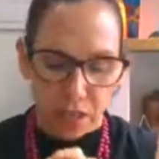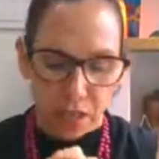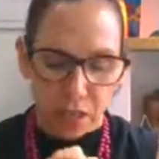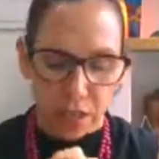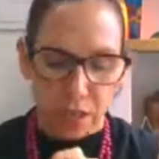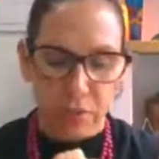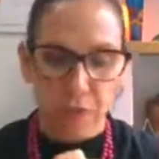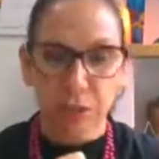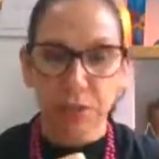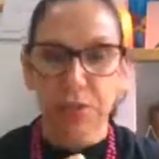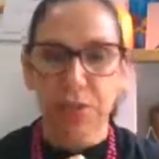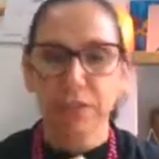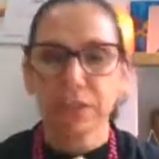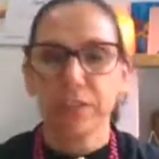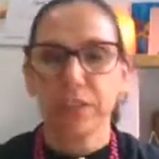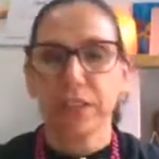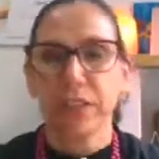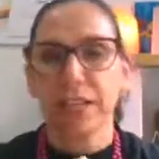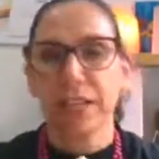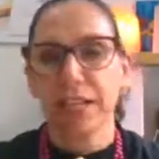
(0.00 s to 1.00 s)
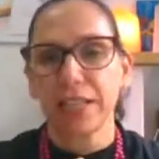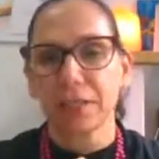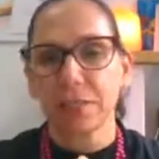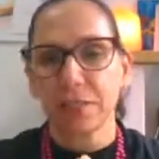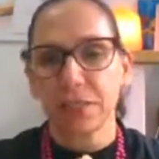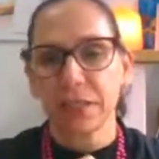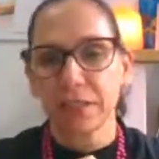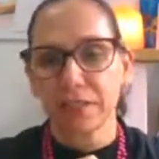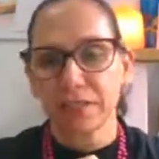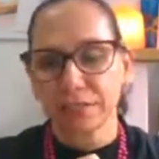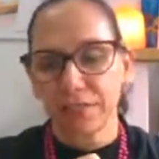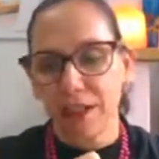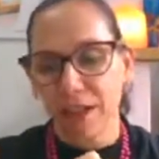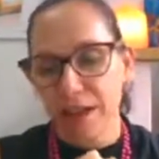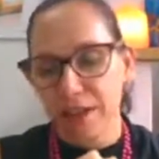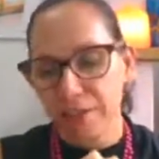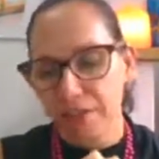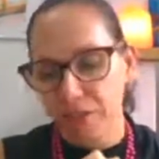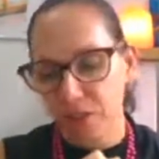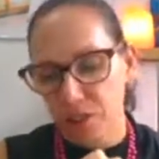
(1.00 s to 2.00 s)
on different aspects of life.